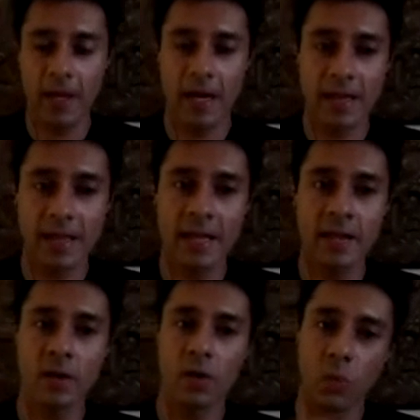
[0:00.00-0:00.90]
And then
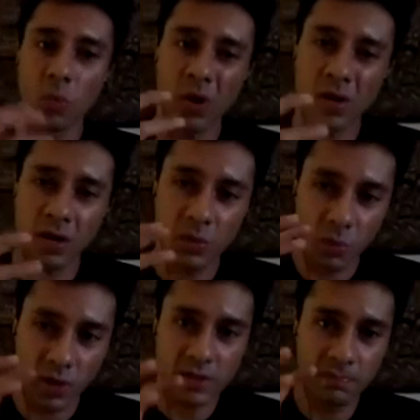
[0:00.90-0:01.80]
what
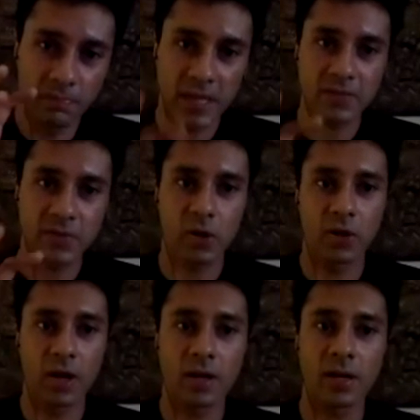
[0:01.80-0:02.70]
works best for your
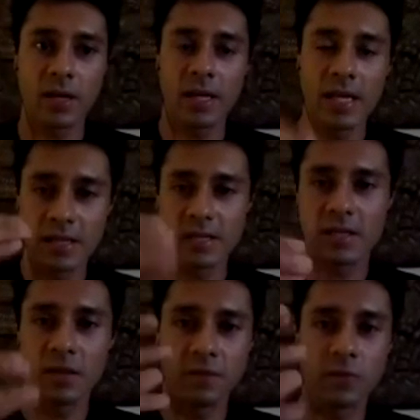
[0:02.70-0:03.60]
gut is
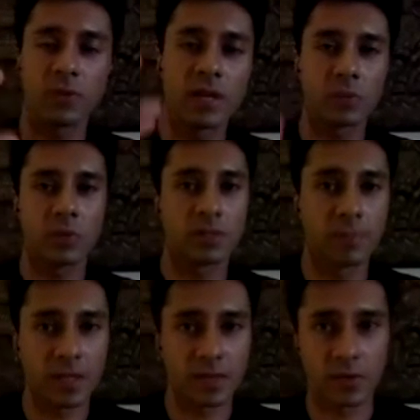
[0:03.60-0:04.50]
the food that works
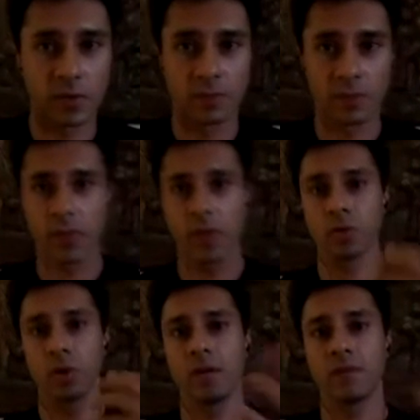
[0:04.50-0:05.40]
best for you. So
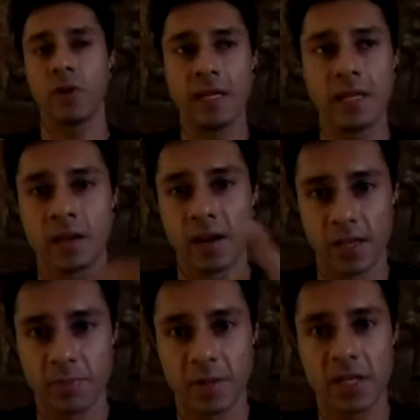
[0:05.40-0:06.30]
if you're eating
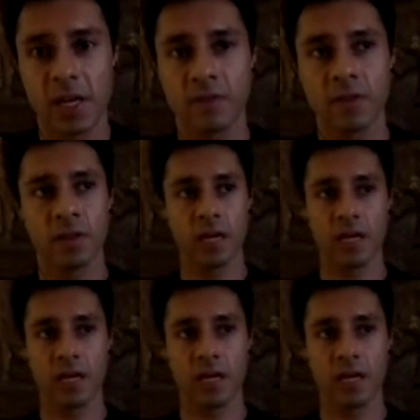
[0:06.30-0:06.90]
rajma chawal and